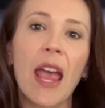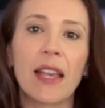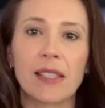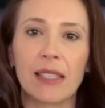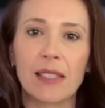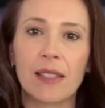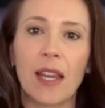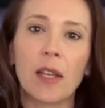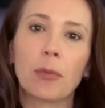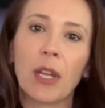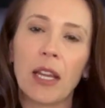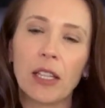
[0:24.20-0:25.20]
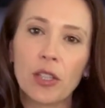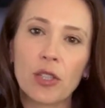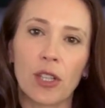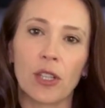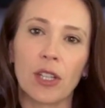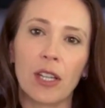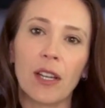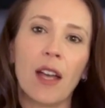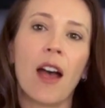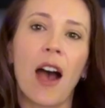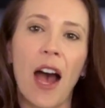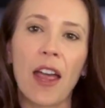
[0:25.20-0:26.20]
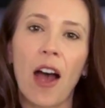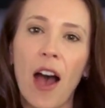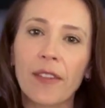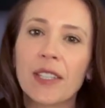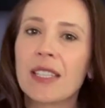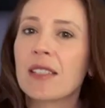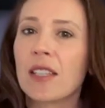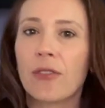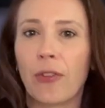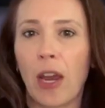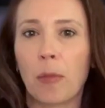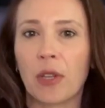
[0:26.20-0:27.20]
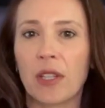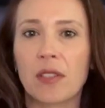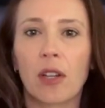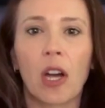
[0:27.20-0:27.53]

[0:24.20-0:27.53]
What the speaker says: As an estate planning attorney, I often see families